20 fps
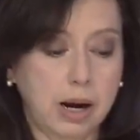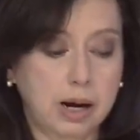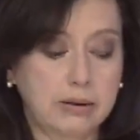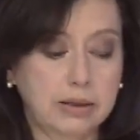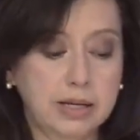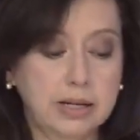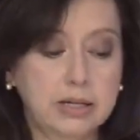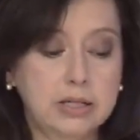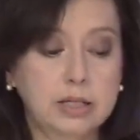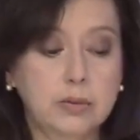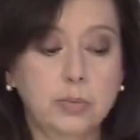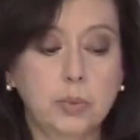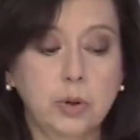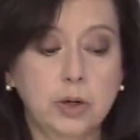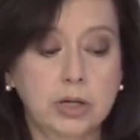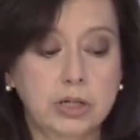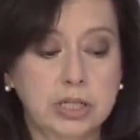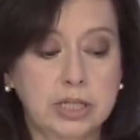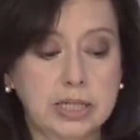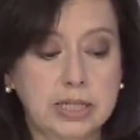I think it's
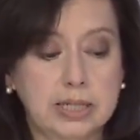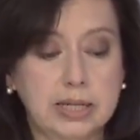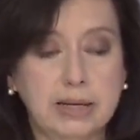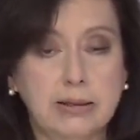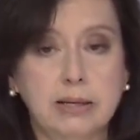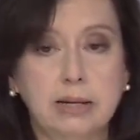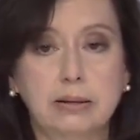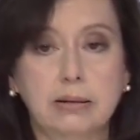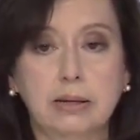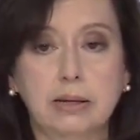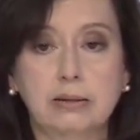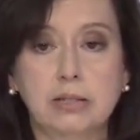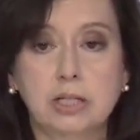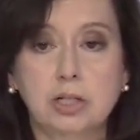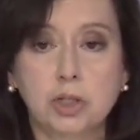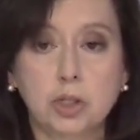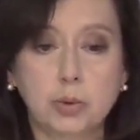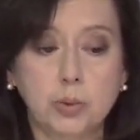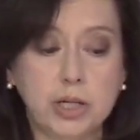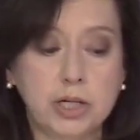important to say that the
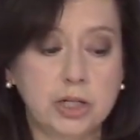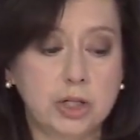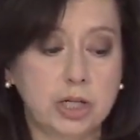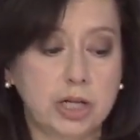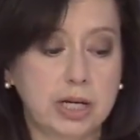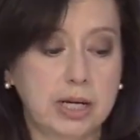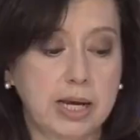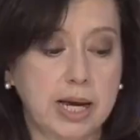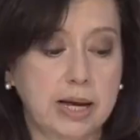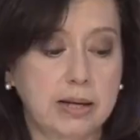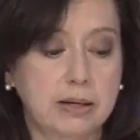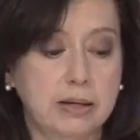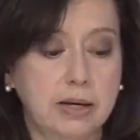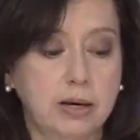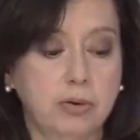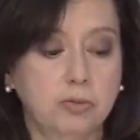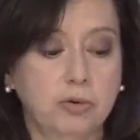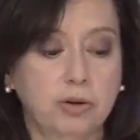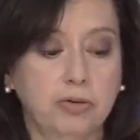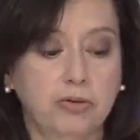situation in
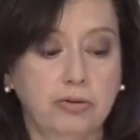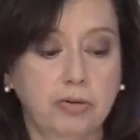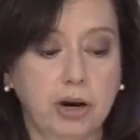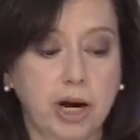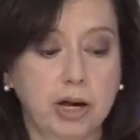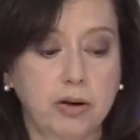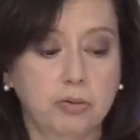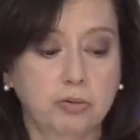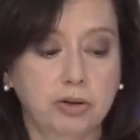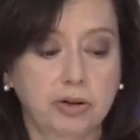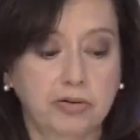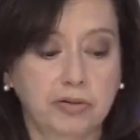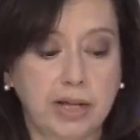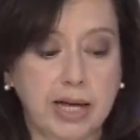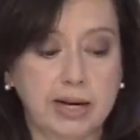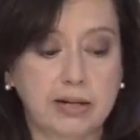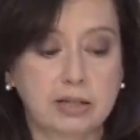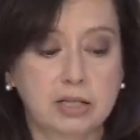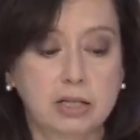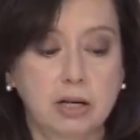Kenya
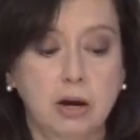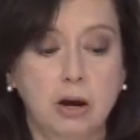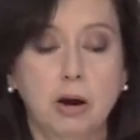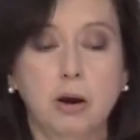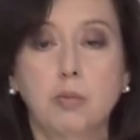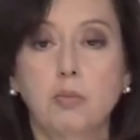reflects